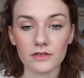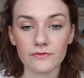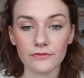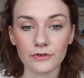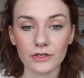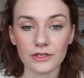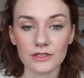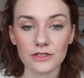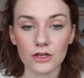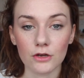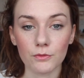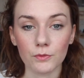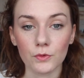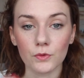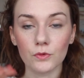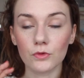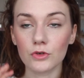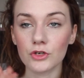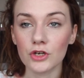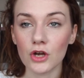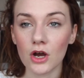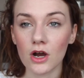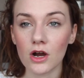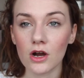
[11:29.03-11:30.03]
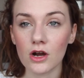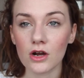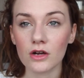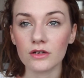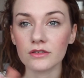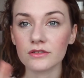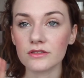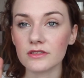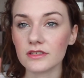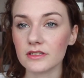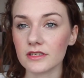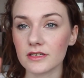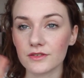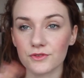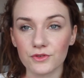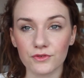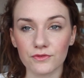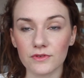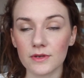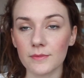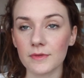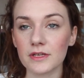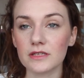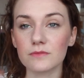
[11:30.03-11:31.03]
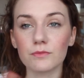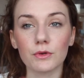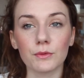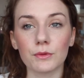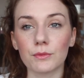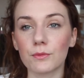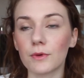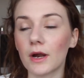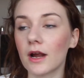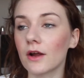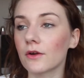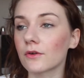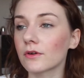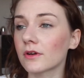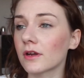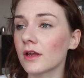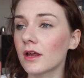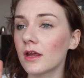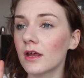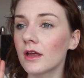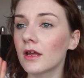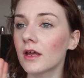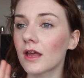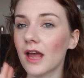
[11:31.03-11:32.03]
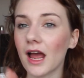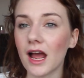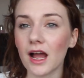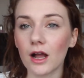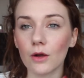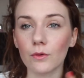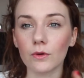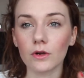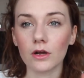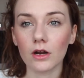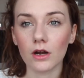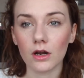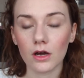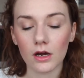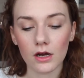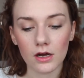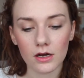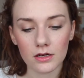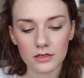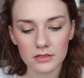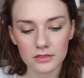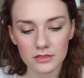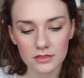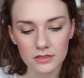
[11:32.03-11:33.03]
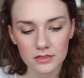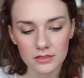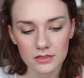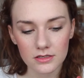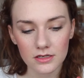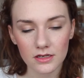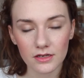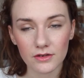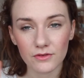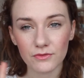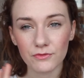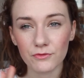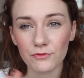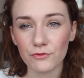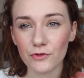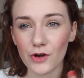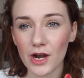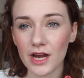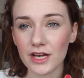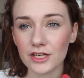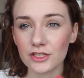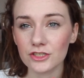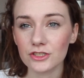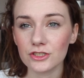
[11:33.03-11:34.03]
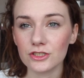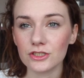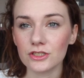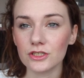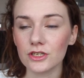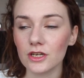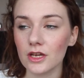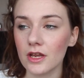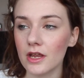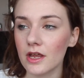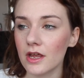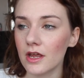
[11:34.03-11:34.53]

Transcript: For example, NARS is off limits, Bobbi Brown, Hourglass, Fresh,